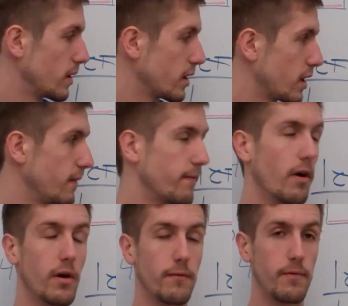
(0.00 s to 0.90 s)

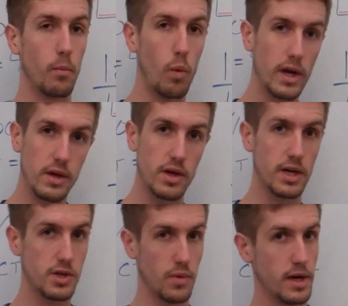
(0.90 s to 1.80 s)
convert from one
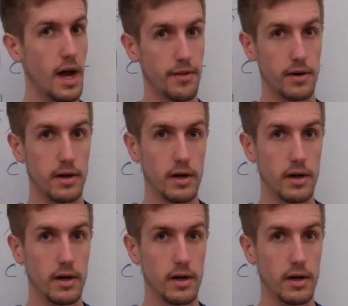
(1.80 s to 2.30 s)
unit to another.